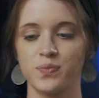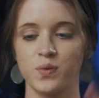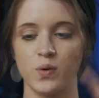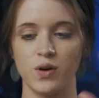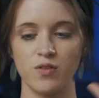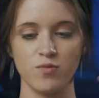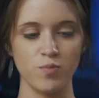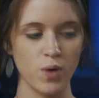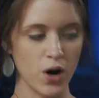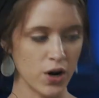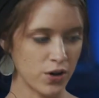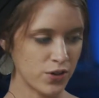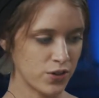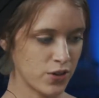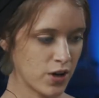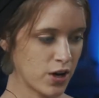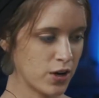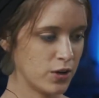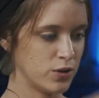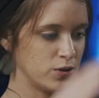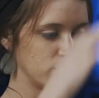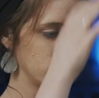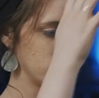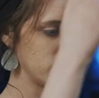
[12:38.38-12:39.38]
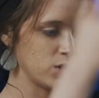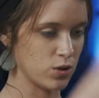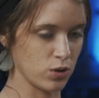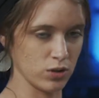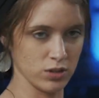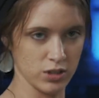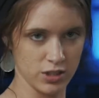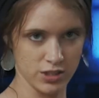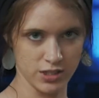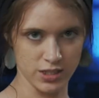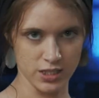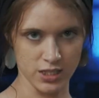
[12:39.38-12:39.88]
We have Martha, who's the
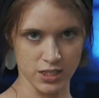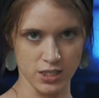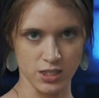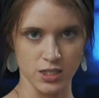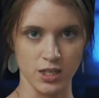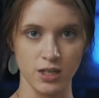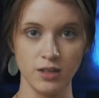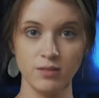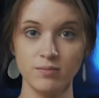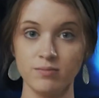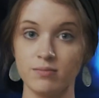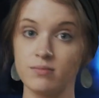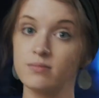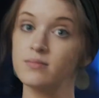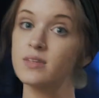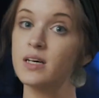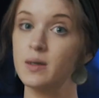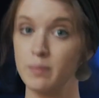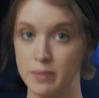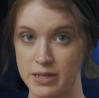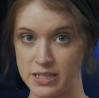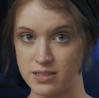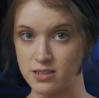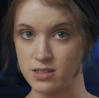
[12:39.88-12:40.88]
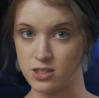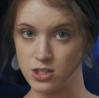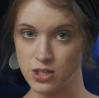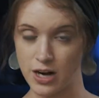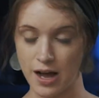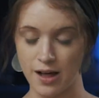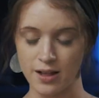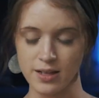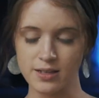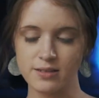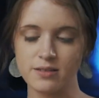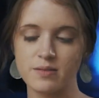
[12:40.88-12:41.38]
older sister, like my sister
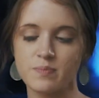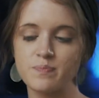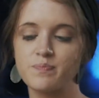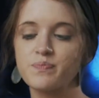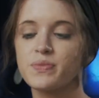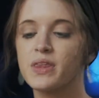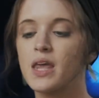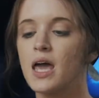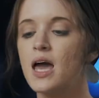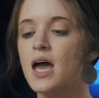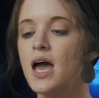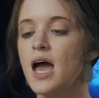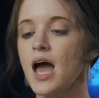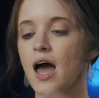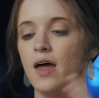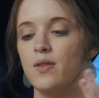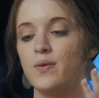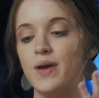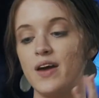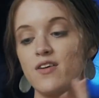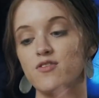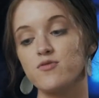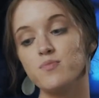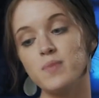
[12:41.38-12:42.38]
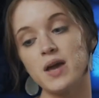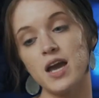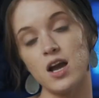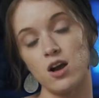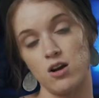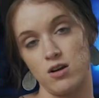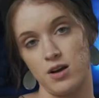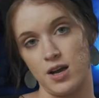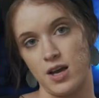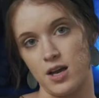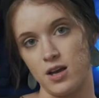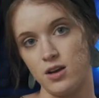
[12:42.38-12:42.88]
Alex, and we have
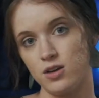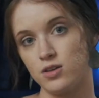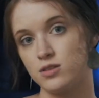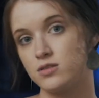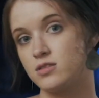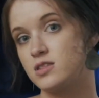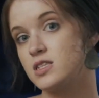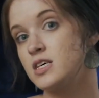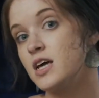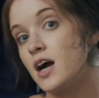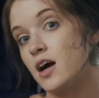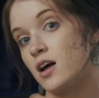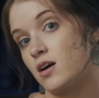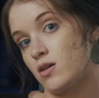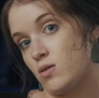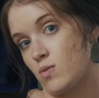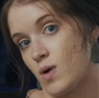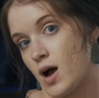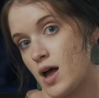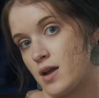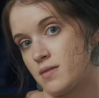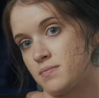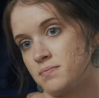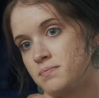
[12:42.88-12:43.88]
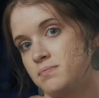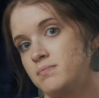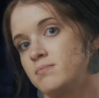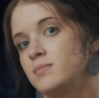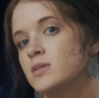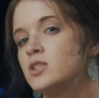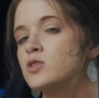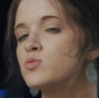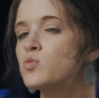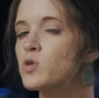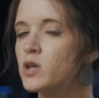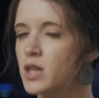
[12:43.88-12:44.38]
Mary, who's the younger one,
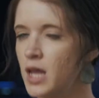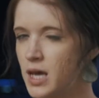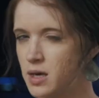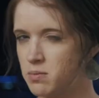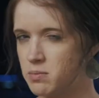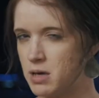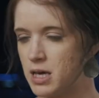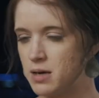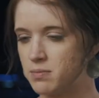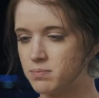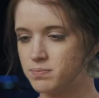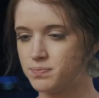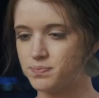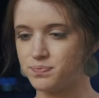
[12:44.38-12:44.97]
much more like me.